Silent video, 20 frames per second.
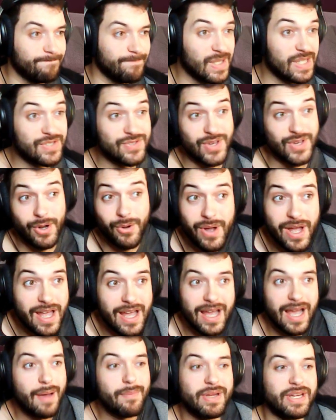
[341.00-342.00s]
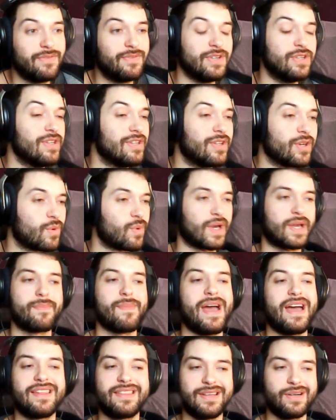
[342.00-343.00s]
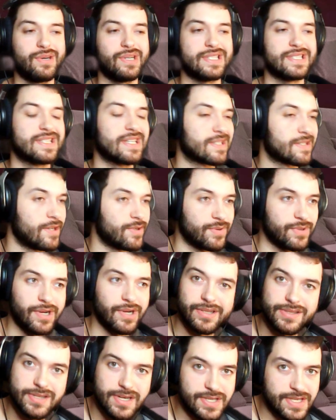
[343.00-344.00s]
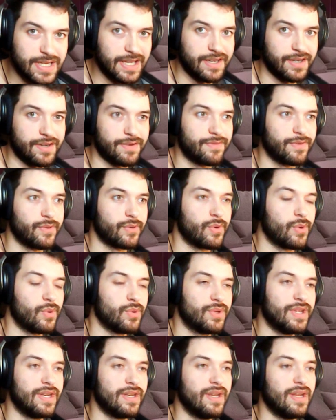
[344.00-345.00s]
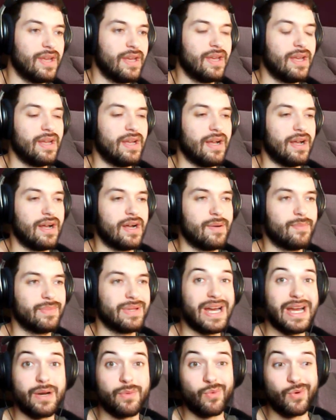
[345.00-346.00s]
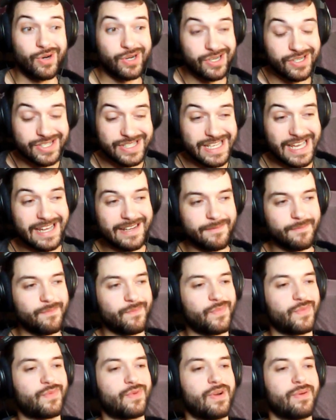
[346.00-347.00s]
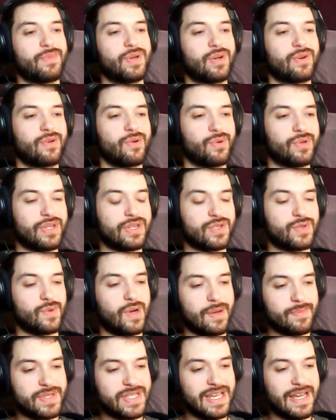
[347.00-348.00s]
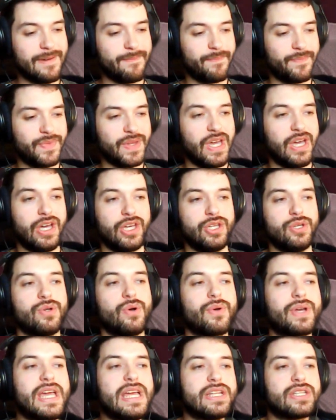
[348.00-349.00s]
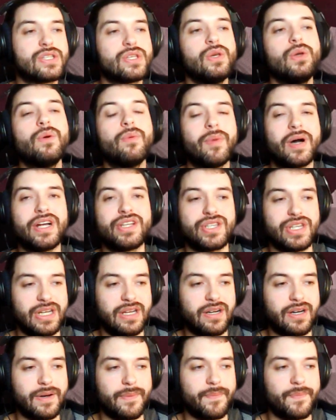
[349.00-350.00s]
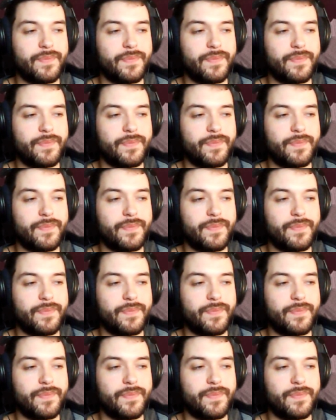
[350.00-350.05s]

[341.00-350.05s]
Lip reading: So, I mean, if you did the quick math there, it's $600 to get your full Golden Lion Warrior set from your Golden Swamp set. You don't get too much here.